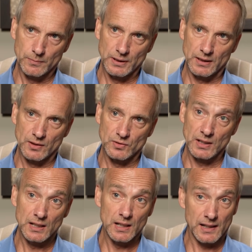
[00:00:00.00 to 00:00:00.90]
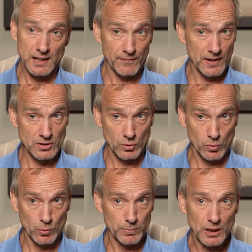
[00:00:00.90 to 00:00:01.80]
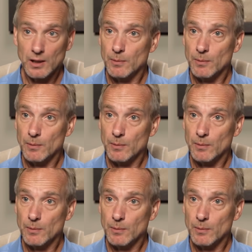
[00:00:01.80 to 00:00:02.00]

because it identifies the group,